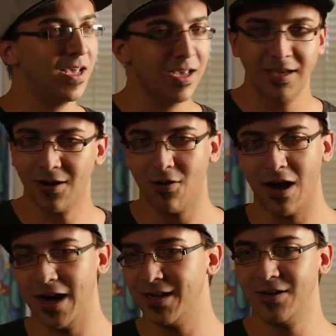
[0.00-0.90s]
You know,
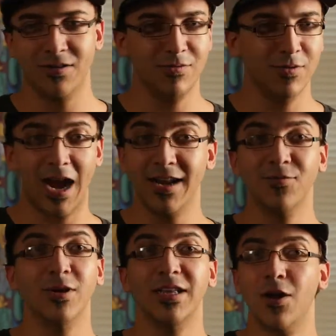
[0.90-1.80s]
I didn't
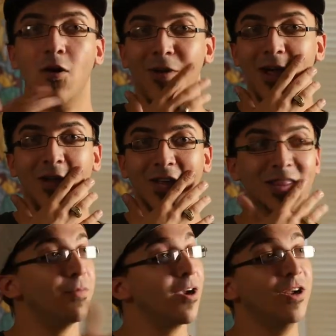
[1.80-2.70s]
really know about, like,
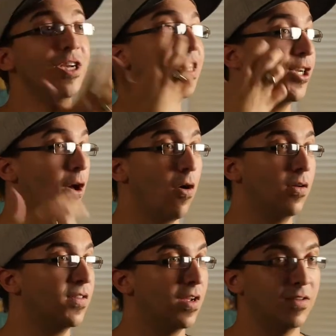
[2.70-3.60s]
the Mary Jane
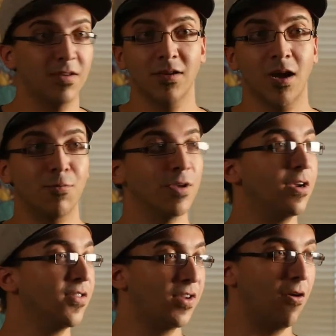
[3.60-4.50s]
Jones until a couple of
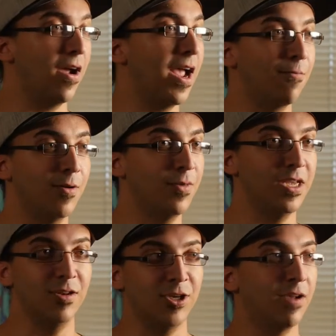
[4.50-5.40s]
years ago. I happened to
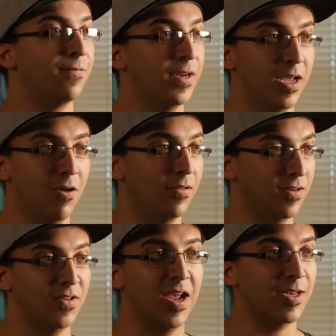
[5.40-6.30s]
meet Jeff Fennell,
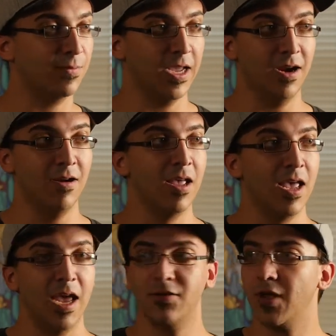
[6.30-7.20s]
their sax player.
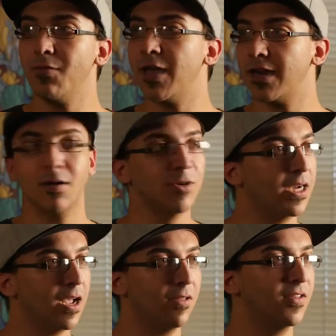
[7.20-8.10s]
He's like, hey man, come
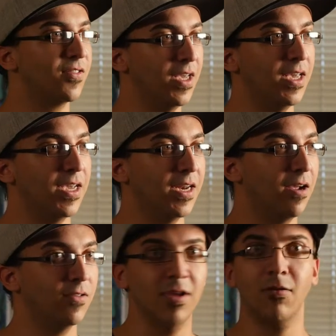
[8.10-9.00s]
check out this gig. And
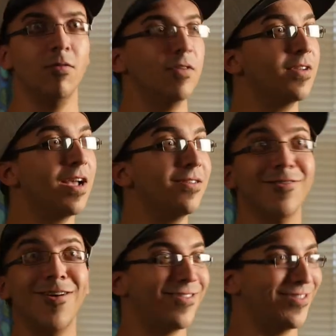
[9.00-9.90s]
I was like, well, these guys are
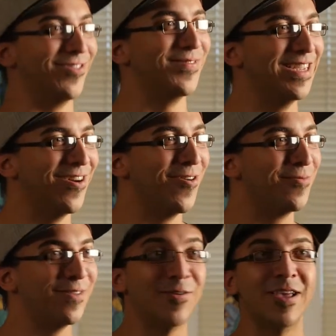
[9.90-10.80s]
awesome, you know.
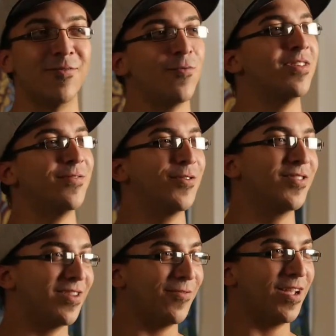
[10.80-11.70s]
But if it wasn't for
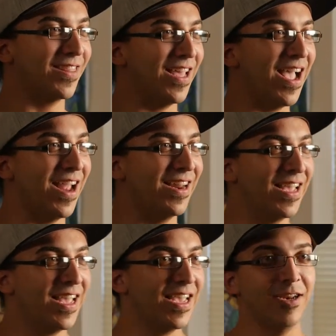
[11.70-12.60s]
stuff like that,
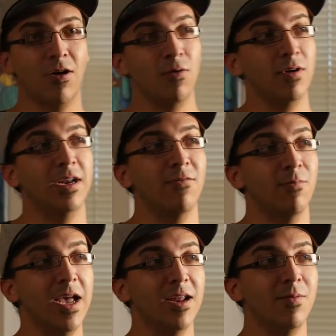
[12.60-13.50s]
you know, I would never
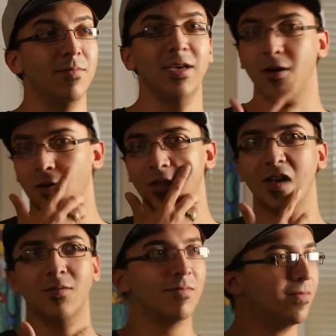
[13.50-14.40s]
met him, you know. And
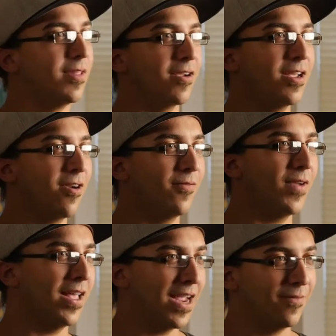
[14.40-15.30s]
then they're here on
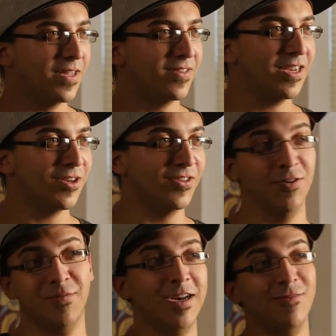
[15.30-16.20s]
Valley Advocate Sessions.
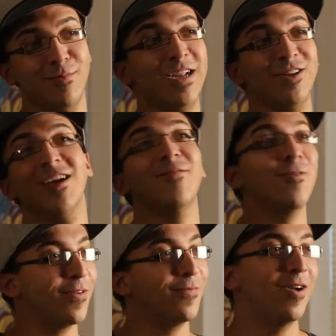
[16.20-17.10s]
So if I never met Jeff, I
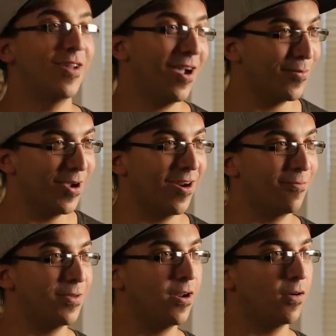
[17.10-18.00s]
would have found out about
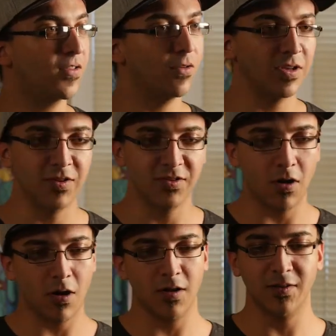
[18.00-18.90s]
him, you know. So it's this
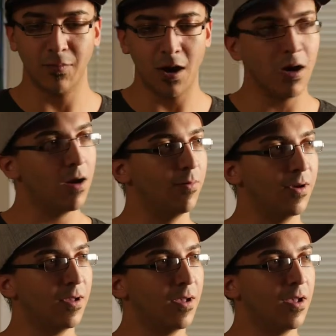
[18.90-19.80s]
awesome hub
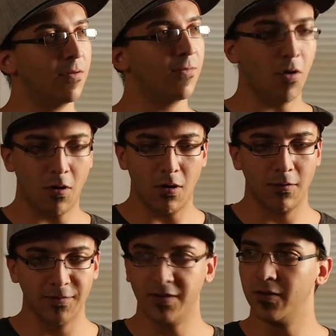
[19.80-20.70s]
for
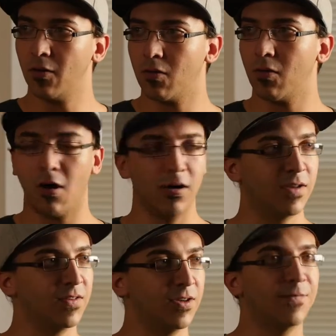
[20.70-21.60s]
all these local
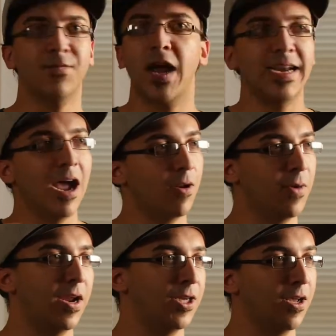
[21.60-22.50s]
artists to just find out
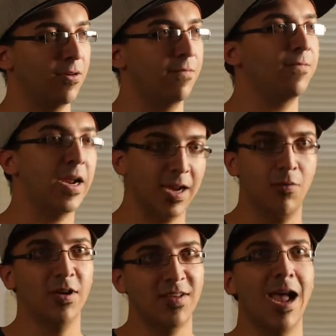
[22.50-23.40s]
about each other and find out
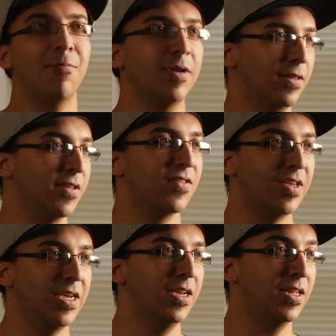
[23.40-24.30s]
what's happening in the
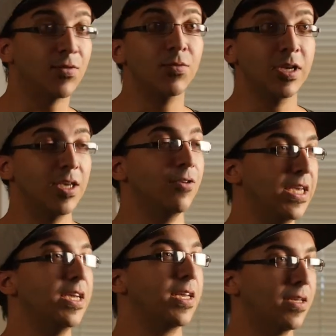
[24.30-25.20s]
scene. And it's really
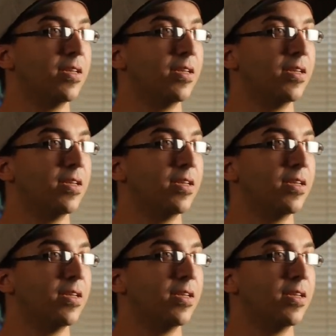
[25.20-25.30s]
unique.